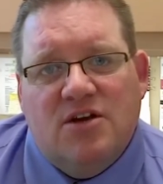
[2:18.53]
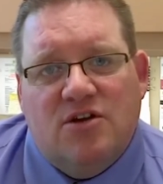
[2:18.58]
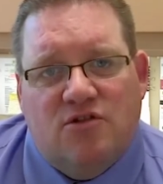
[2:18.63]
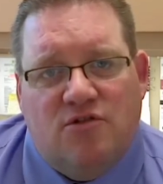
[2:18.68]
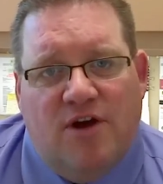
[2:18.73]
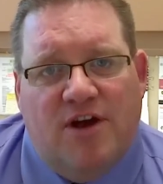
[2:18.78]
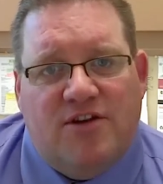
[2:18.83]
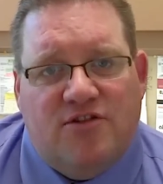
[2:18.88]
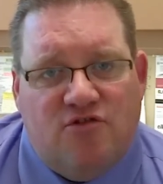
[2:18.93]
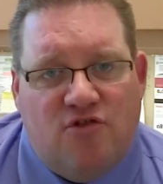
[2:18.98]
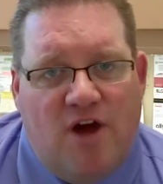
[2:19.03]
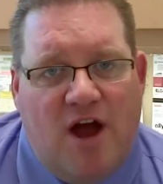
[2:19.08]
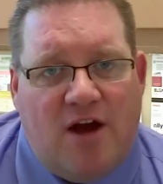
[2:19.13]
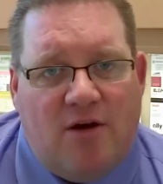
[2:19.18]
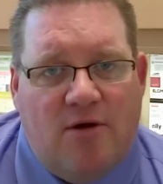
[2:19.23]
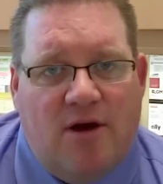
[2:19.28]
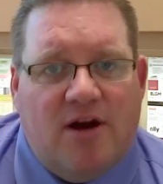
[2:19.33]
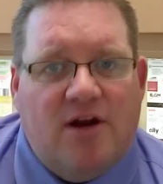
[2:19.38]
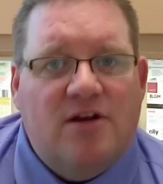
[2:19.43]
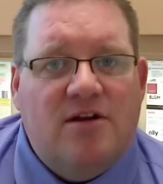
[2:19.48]
great track
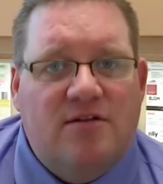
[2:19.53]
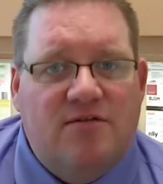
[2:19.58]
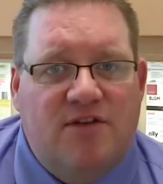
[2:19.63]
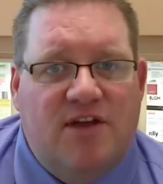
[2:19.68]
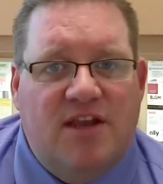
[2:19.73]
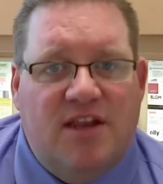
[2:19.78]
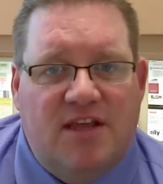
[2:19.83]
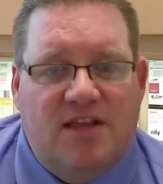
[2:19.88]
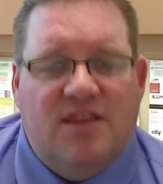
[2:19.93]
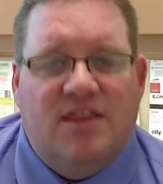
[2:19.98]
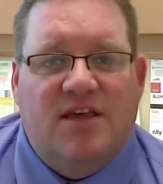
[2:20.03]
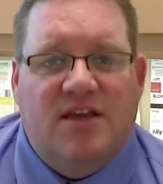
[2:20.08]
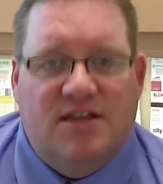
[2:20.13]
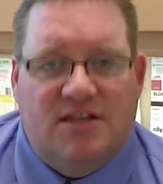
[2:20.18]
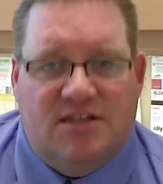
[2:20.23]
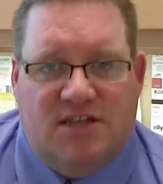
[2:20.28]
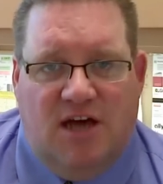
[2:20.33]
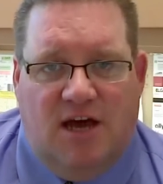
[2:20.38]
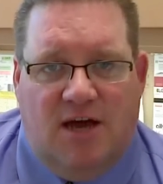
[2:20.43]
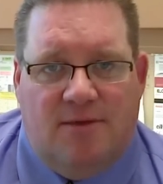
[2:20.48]
record of getting things
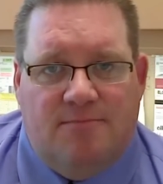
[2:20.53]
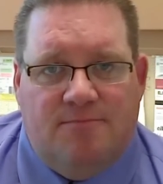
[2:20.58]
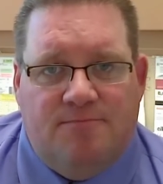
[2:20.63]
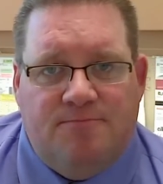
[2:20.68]
done.